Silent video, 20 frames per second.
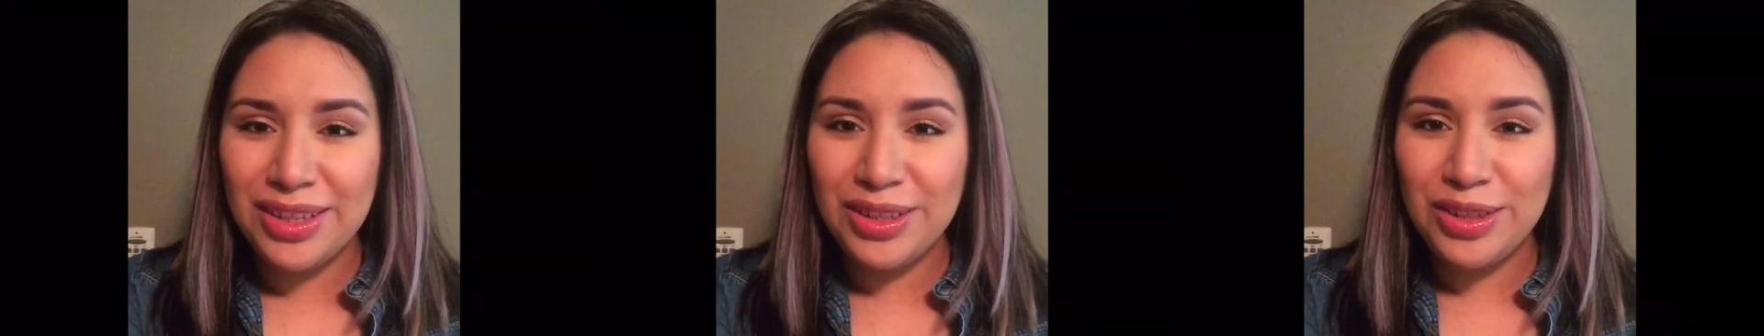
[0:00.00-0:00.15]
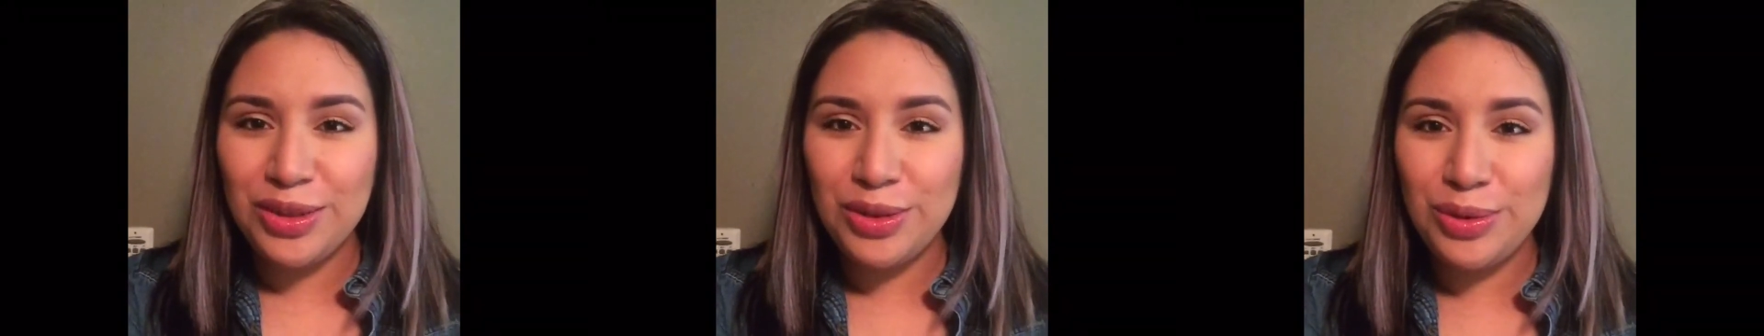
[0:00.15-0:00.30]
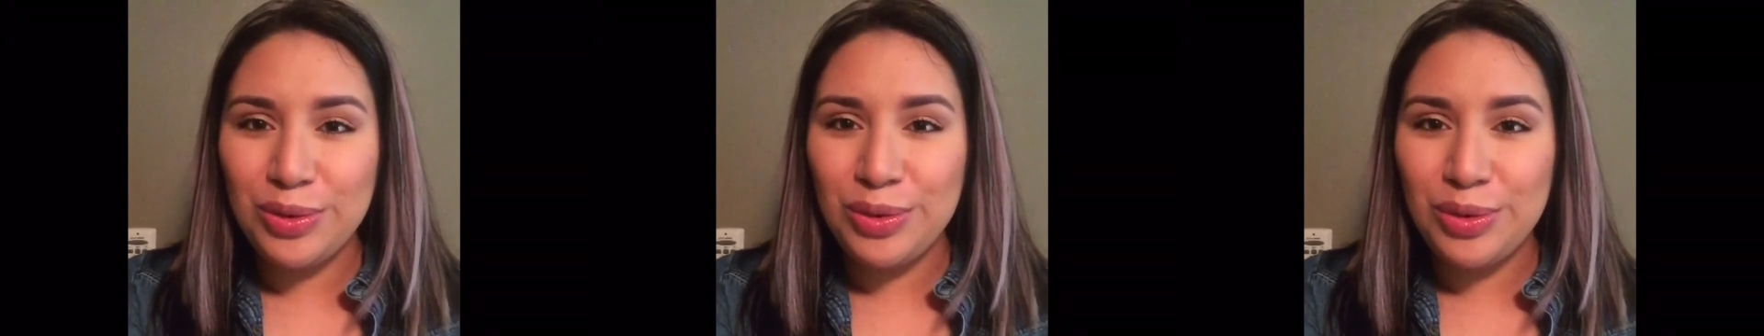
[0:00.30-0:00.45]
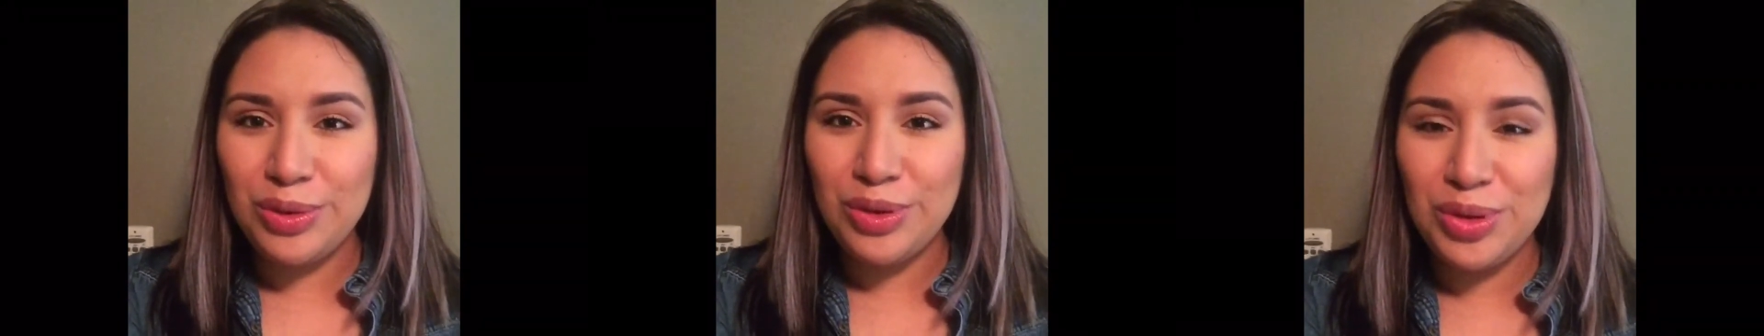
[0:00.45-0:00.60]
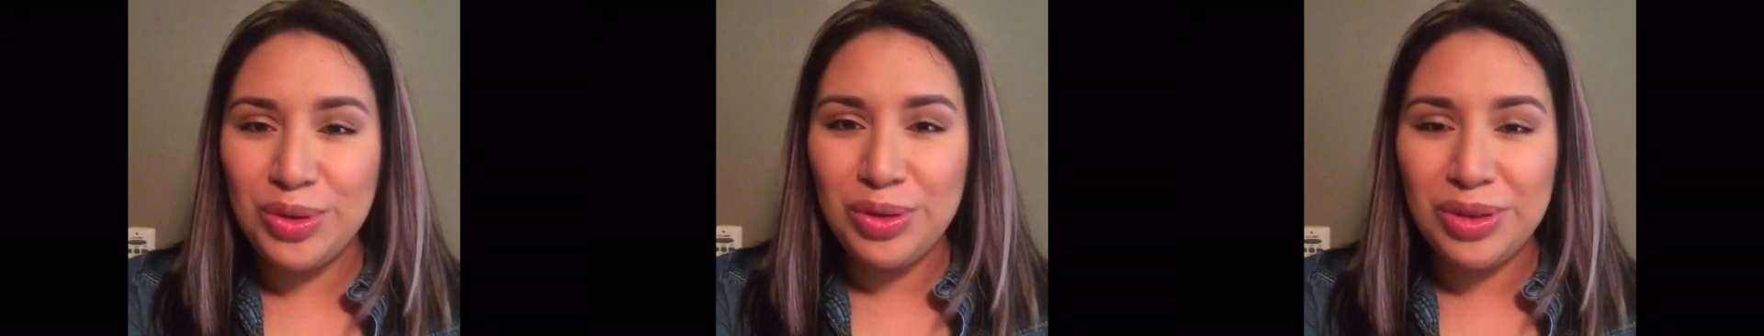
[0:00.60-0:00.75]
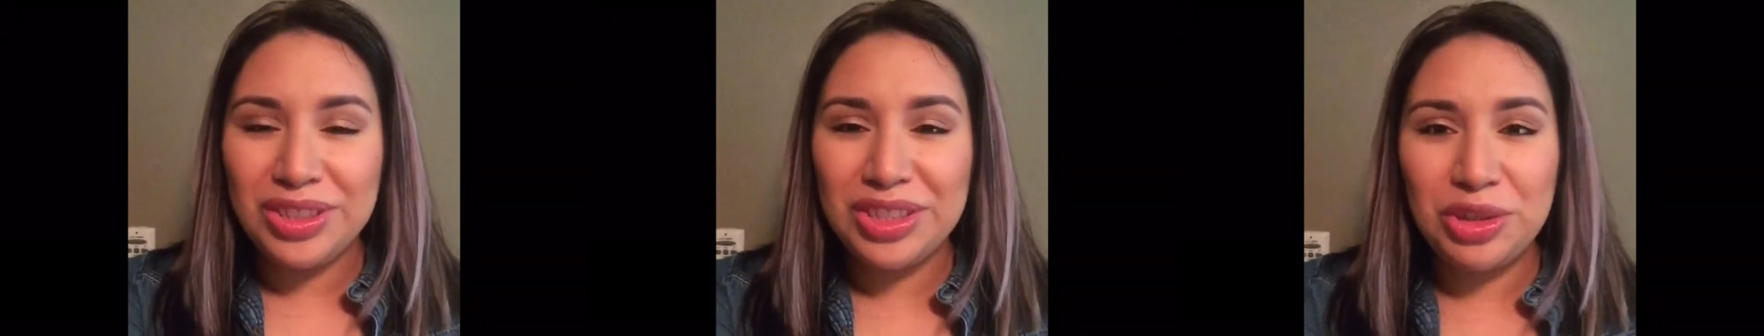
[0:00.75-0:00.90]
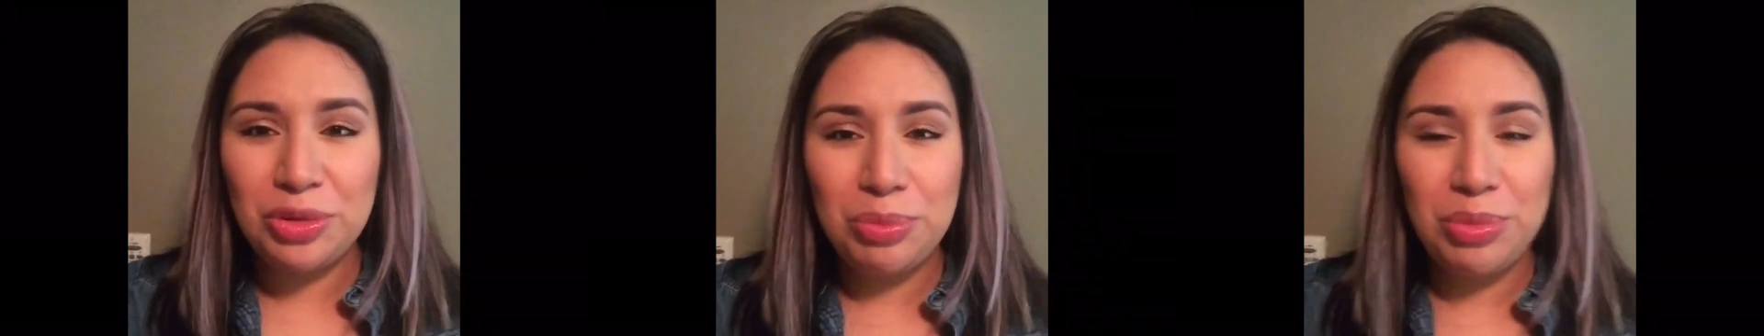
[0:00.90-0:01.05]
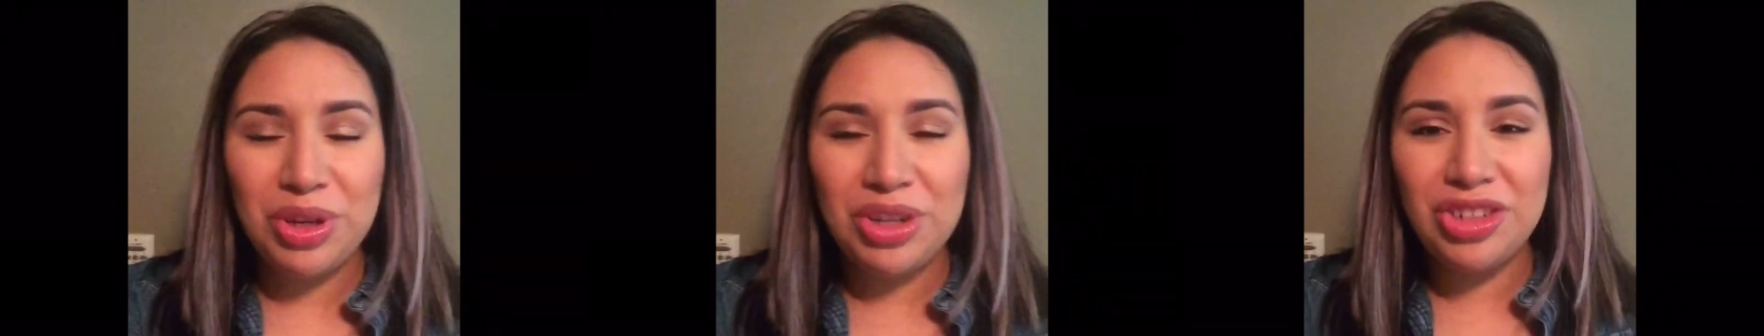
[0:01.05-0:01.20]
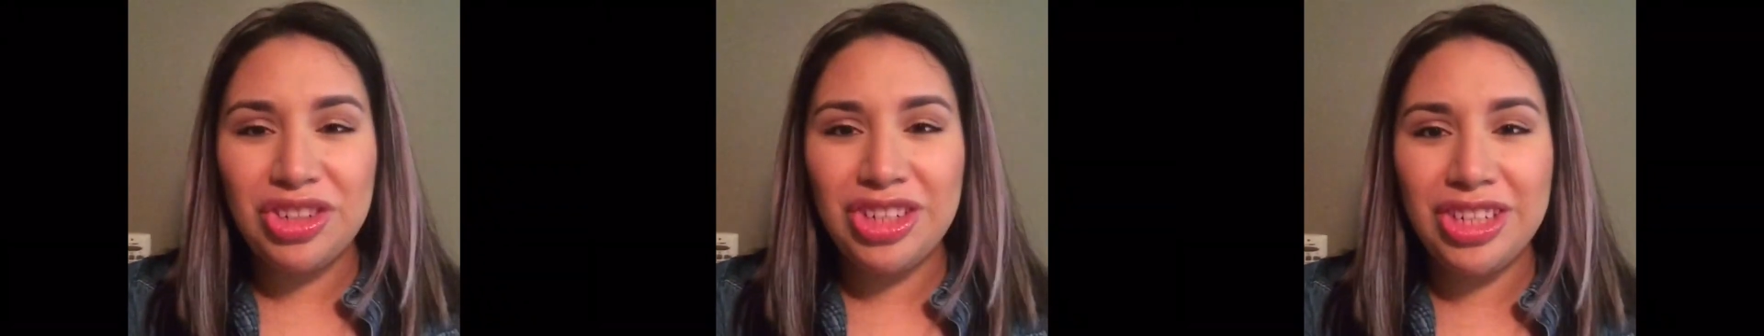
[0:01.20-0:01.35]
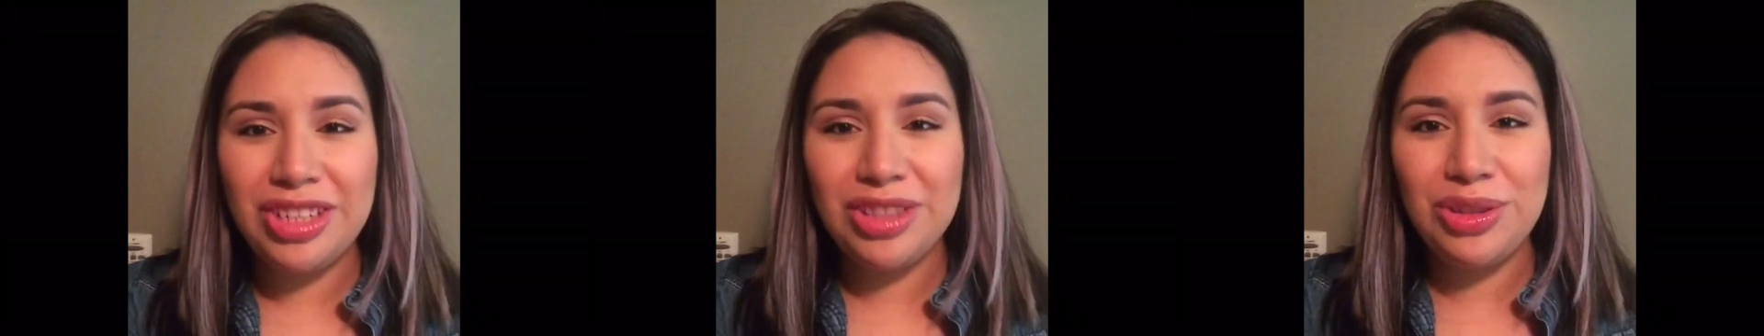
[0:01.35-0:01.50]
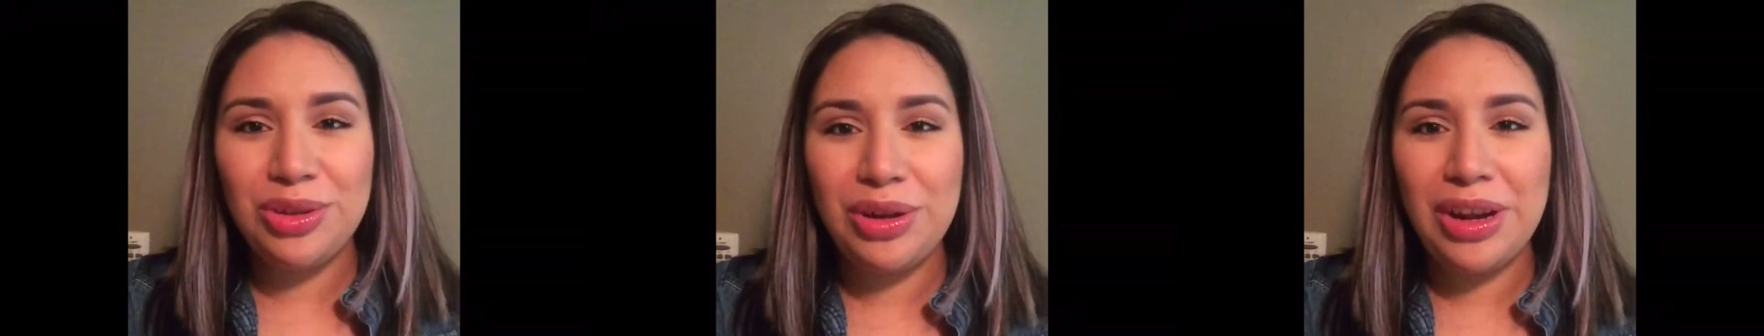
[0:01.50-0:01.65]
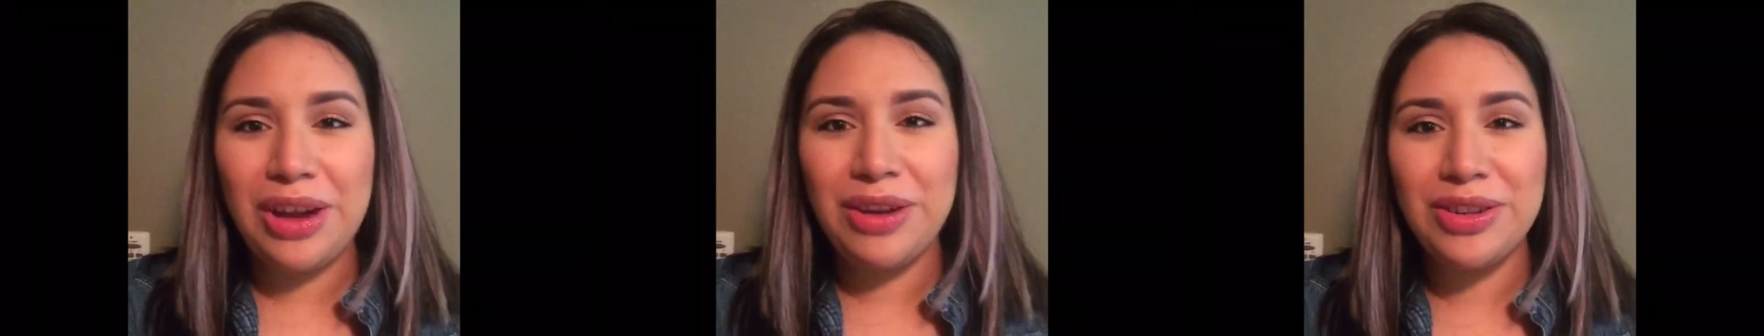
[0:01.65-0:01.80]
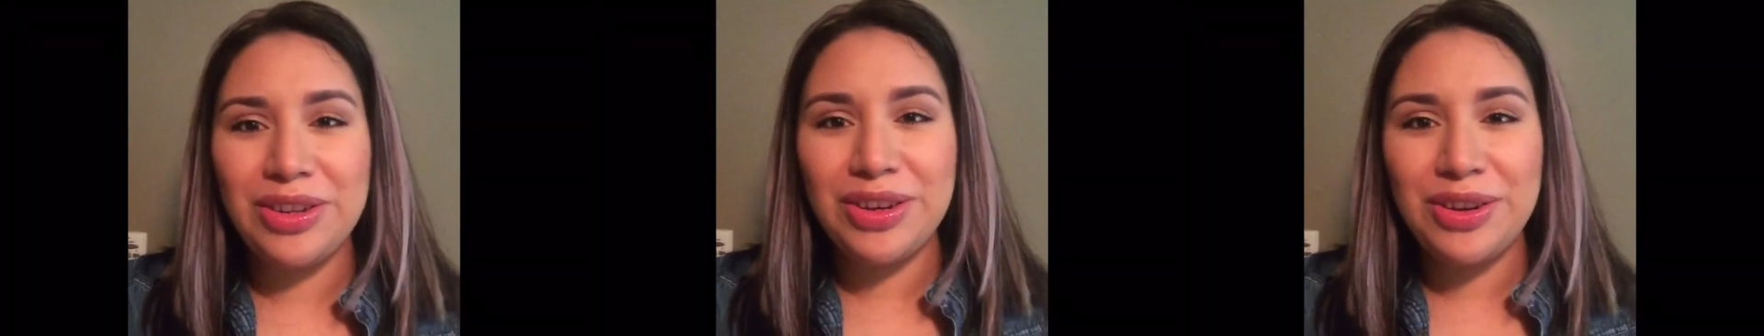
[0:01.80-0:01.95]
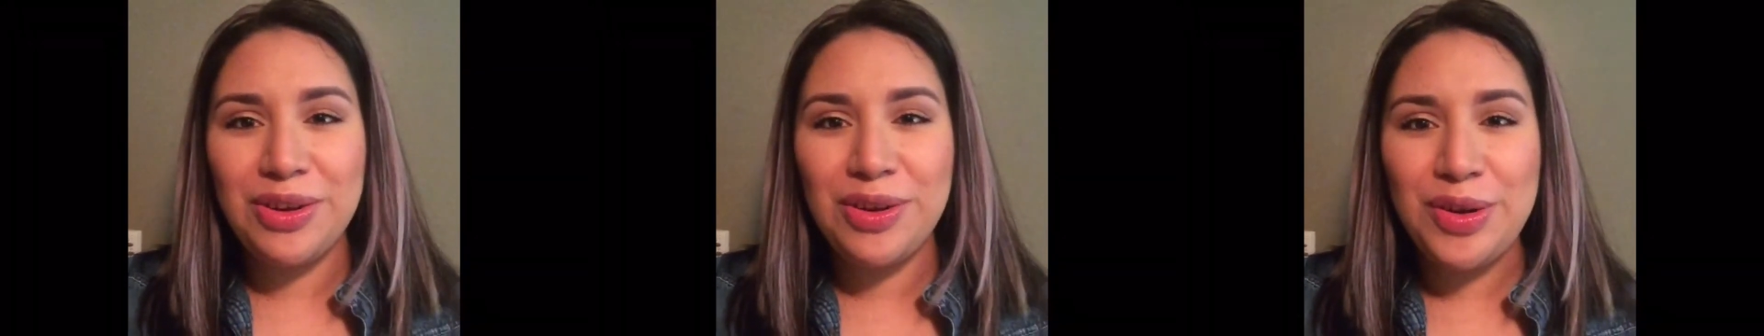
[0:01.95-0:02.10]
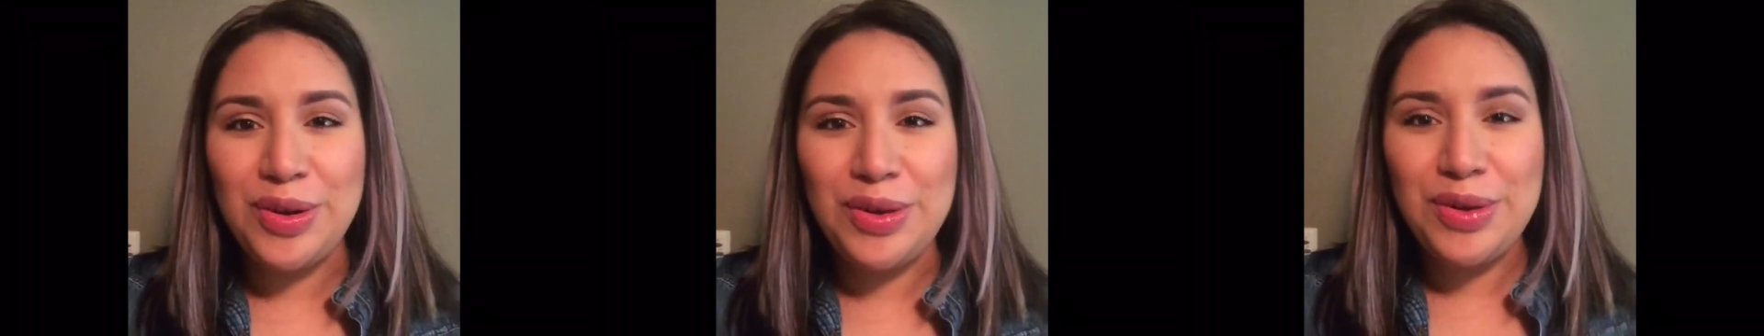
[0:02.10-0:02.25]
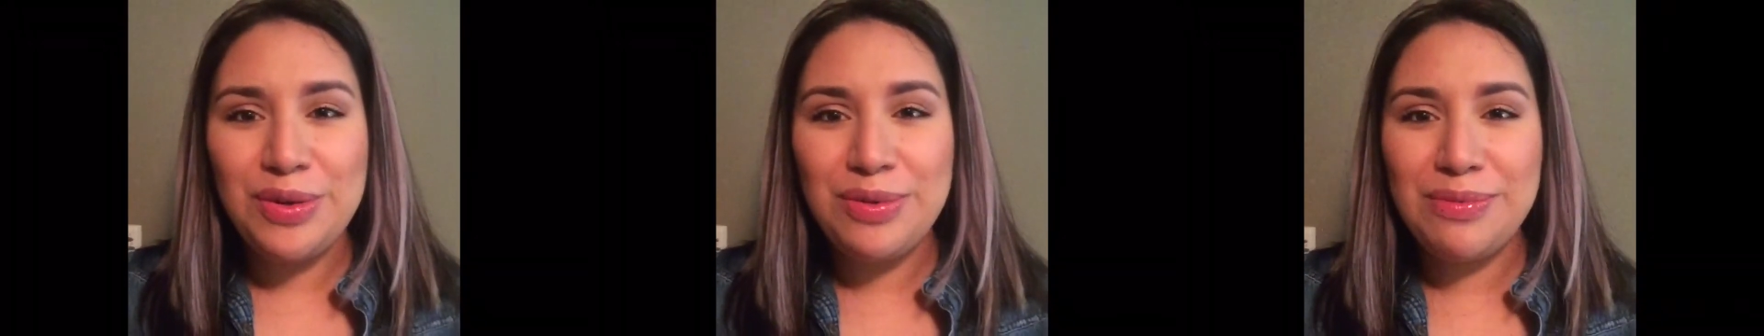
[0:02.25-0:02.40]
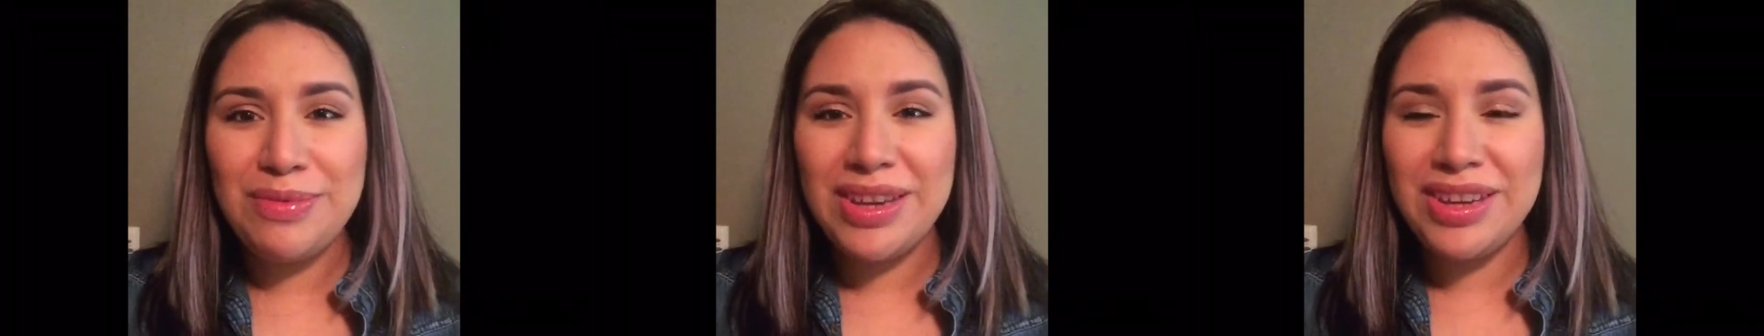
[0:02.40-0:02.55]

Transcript: to do a little purging throughout your home.